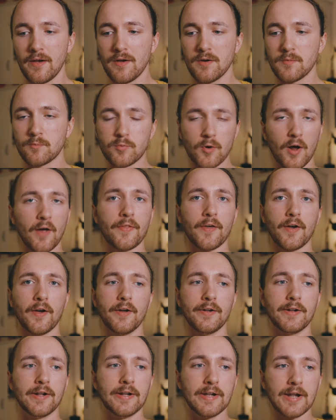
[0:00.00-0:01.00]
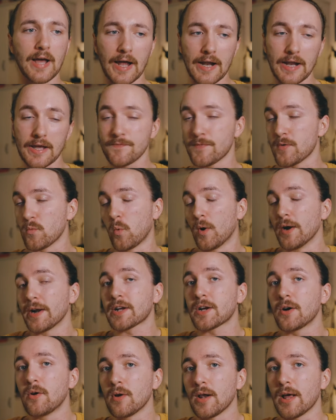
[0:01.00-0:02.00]
brotherhood, and if you want
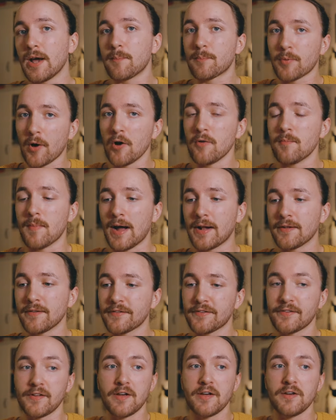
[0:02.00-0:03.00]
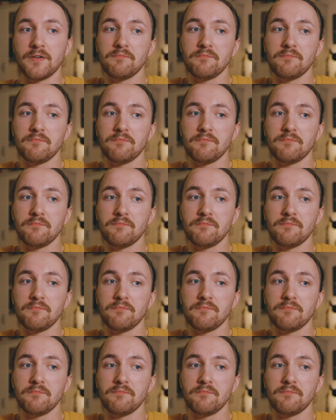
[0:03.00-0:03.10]
to call it a bromance,